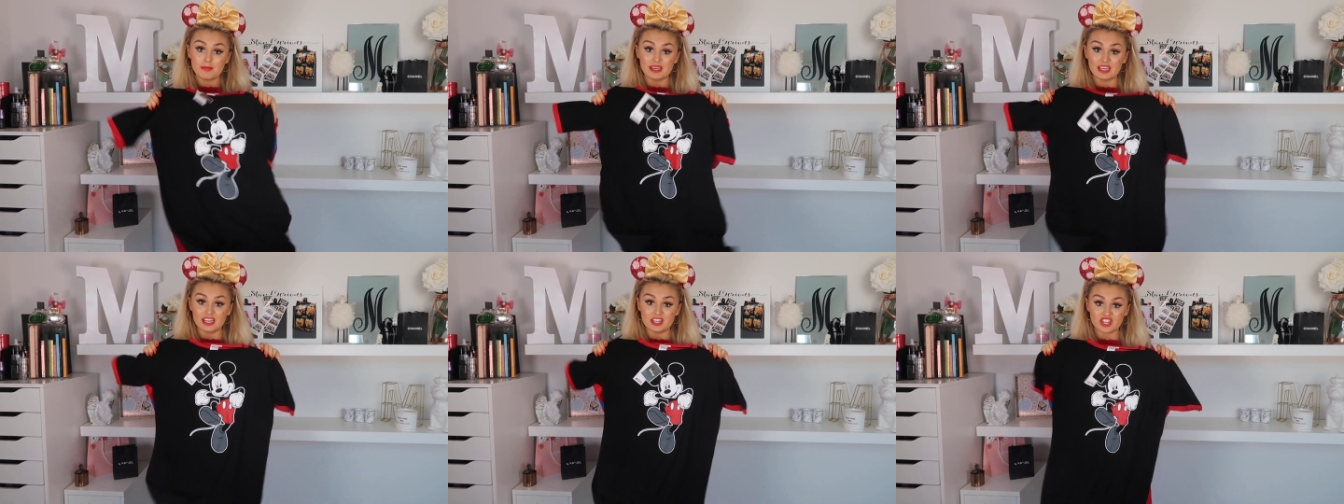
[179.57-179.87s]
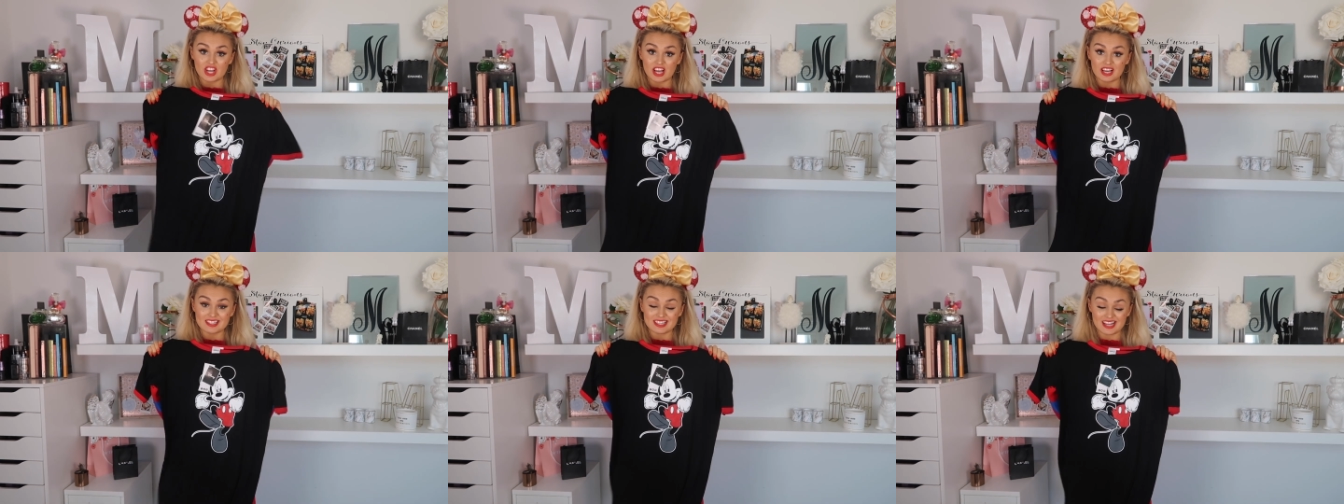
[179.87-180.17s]

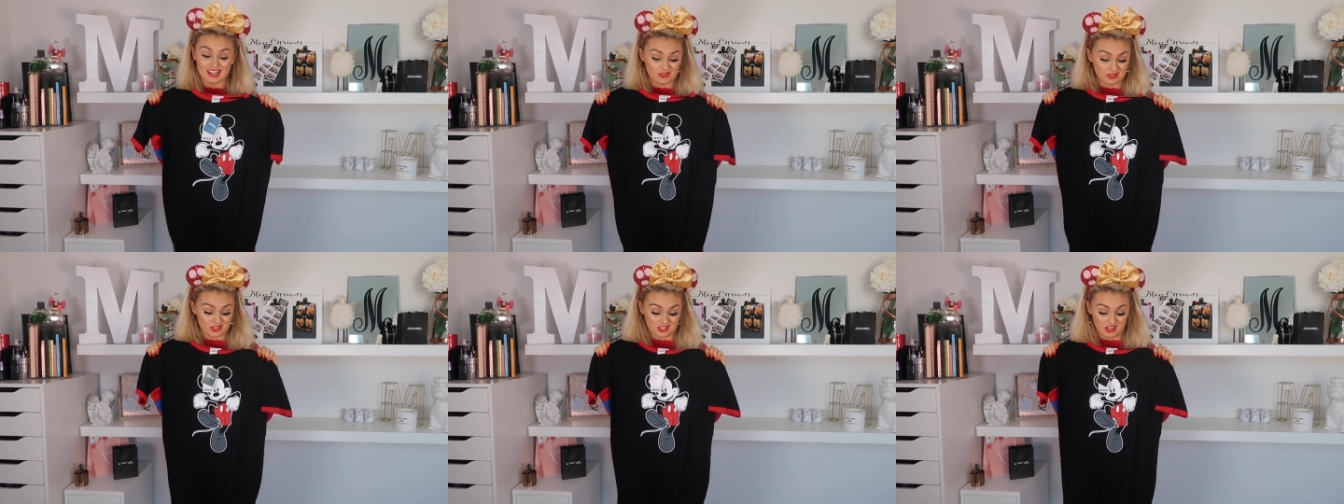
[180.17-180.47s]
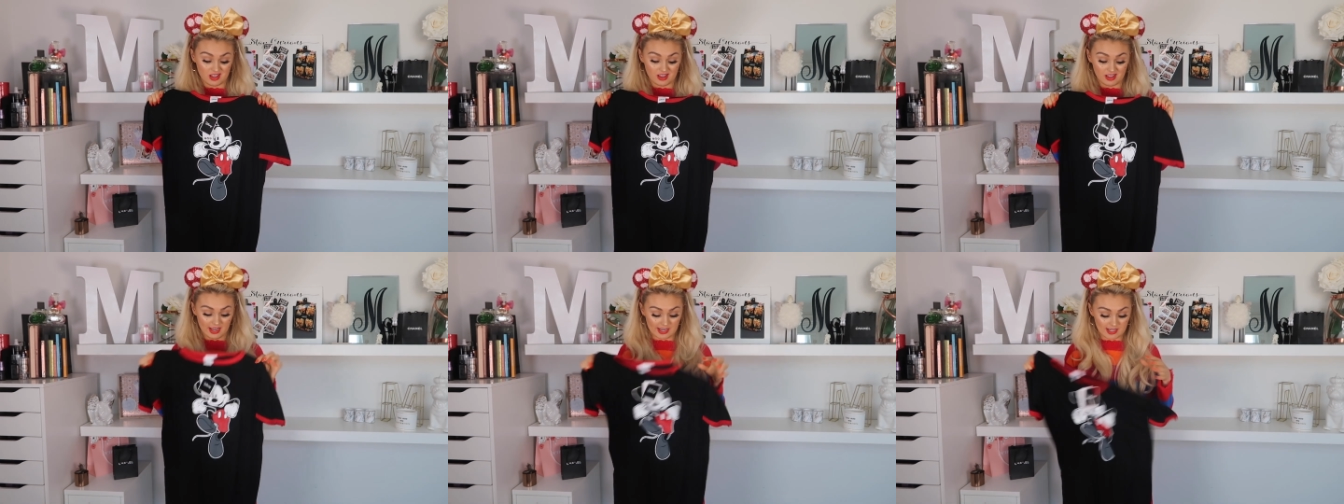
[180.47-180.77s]
pjs
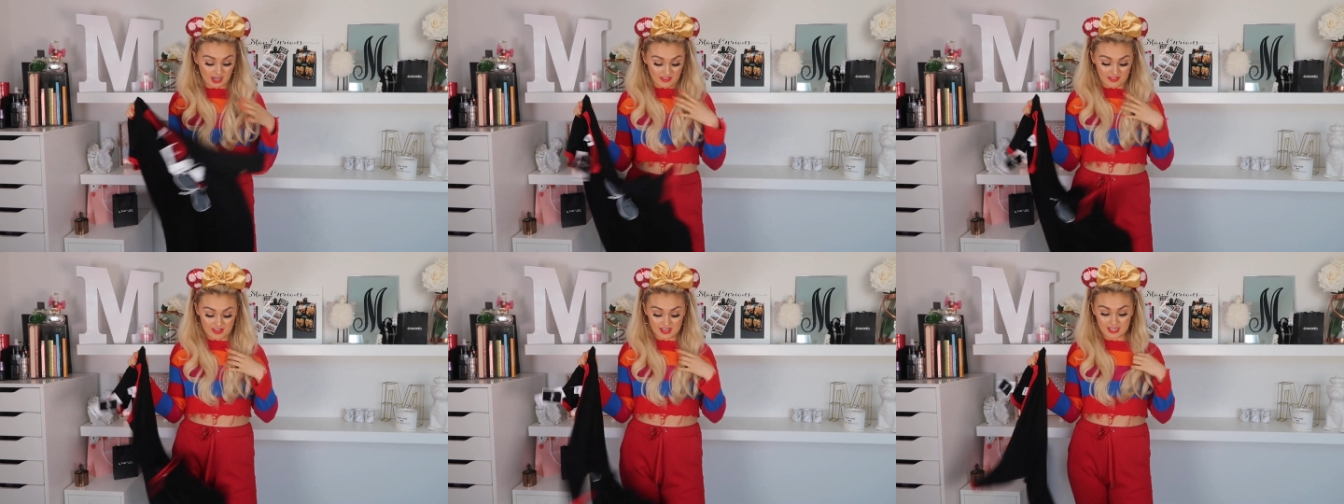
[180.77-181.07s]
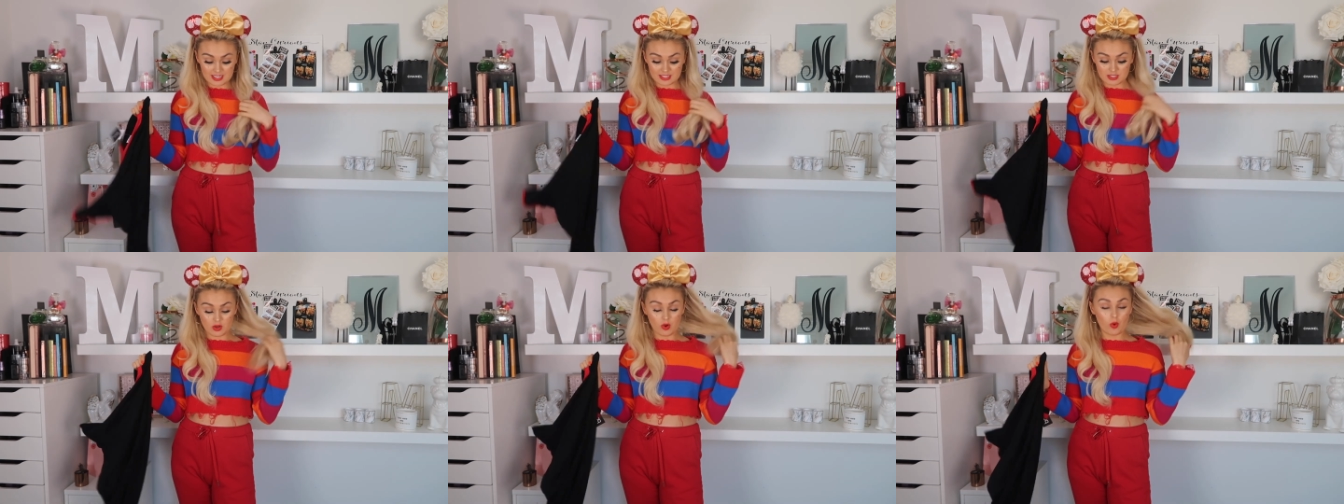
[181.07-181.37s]
outside i
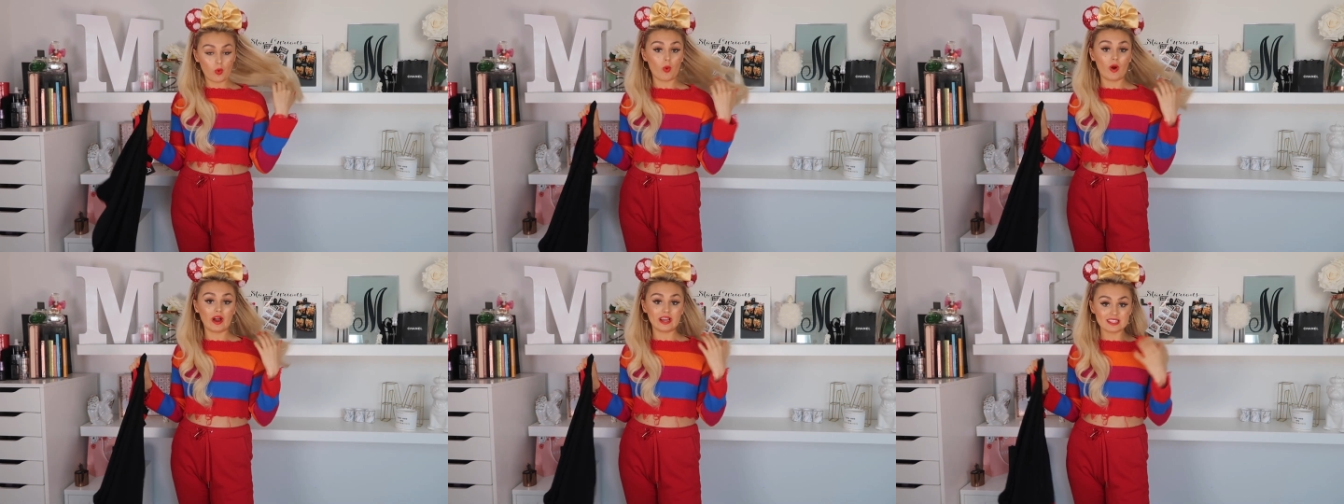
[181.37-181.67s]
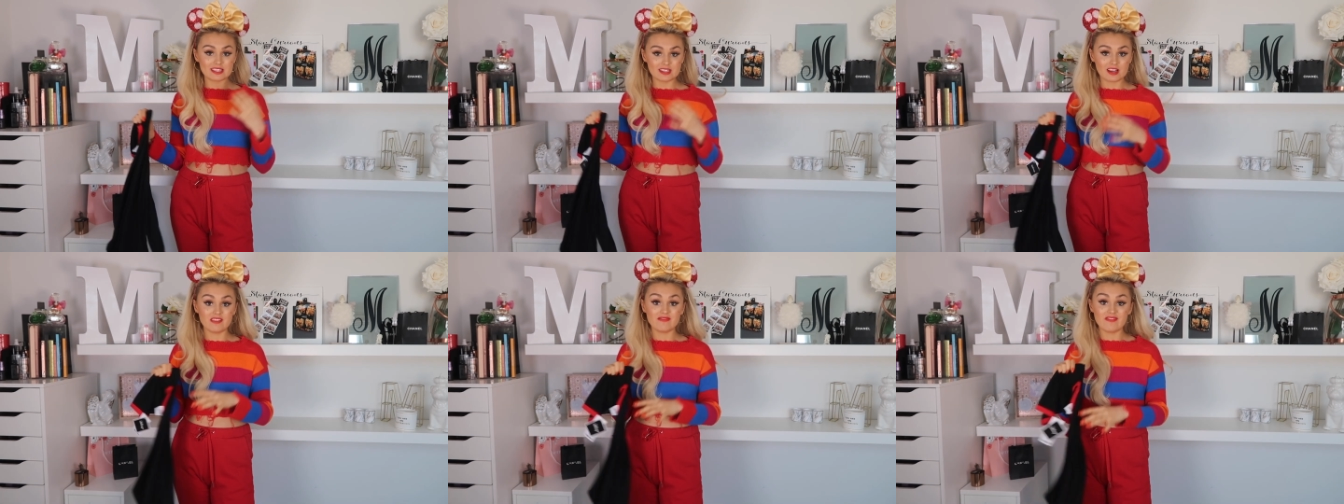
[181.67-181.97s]
think it's
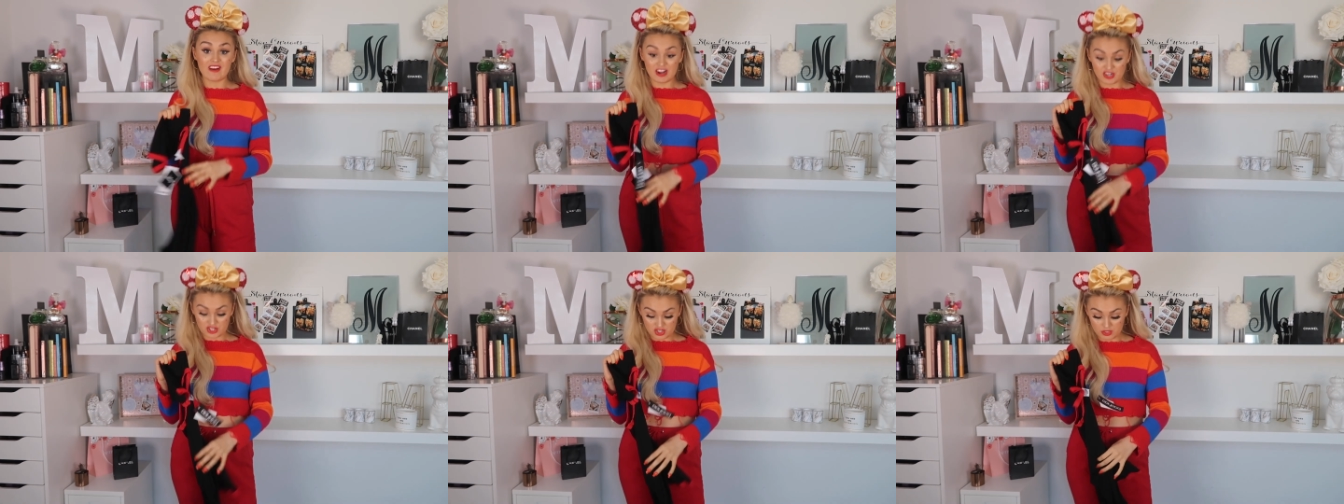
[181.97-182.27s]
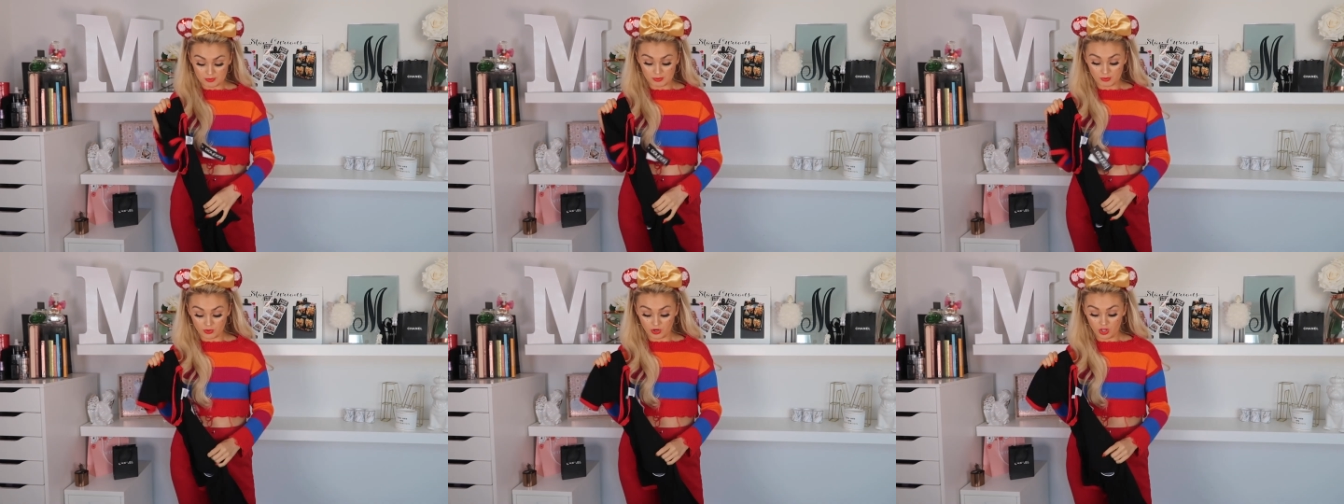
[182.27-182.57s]
quite a
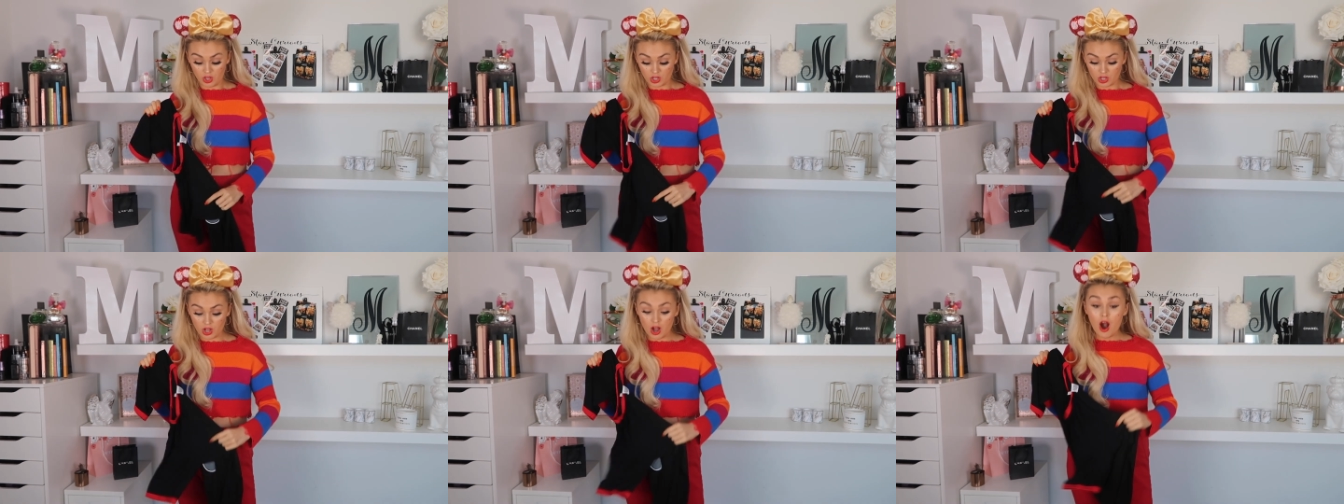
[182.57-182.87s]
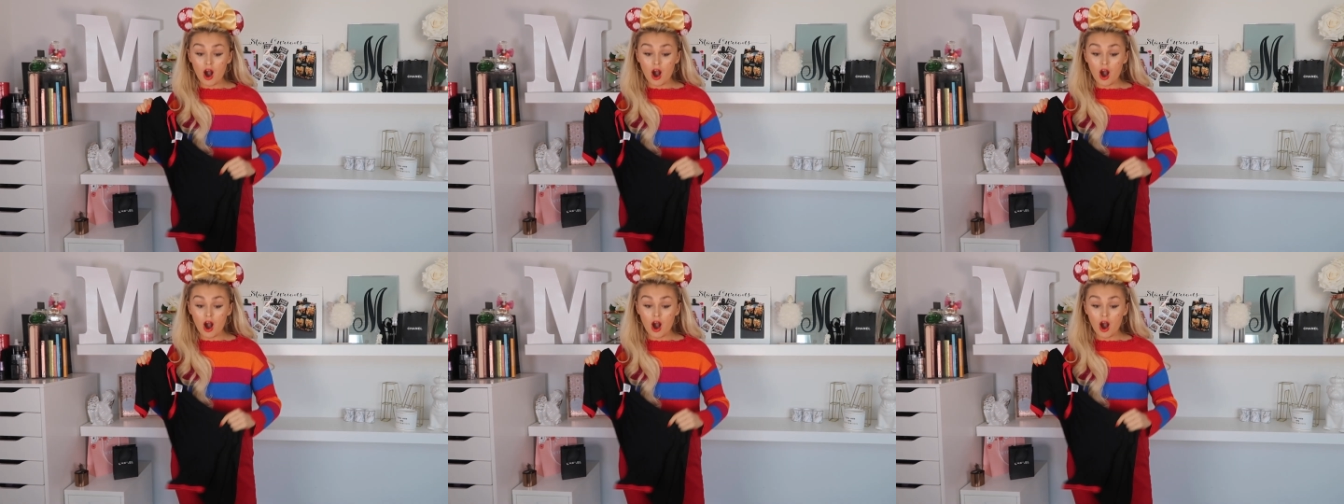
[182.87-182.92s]
fashionable look